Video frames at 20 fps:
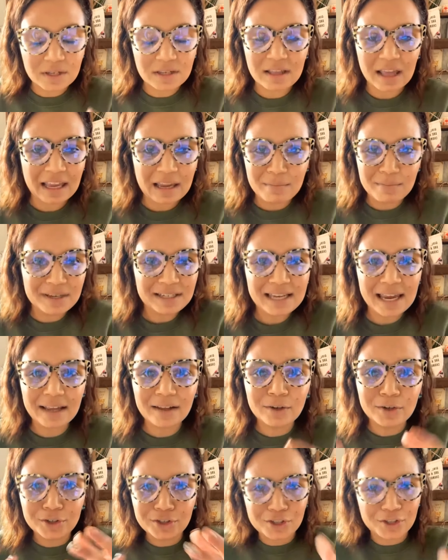is they can be
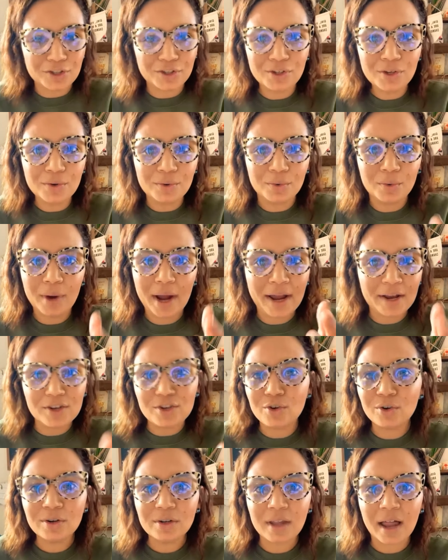tailored to you and
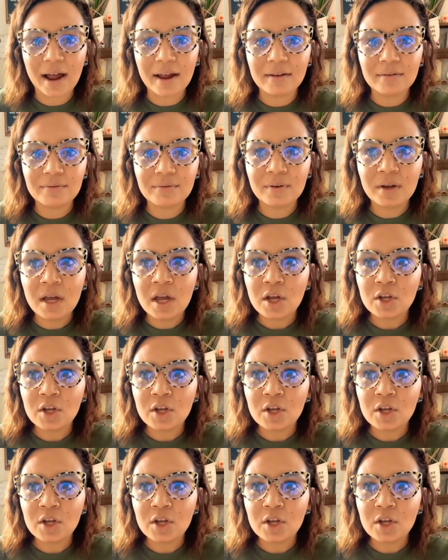your life.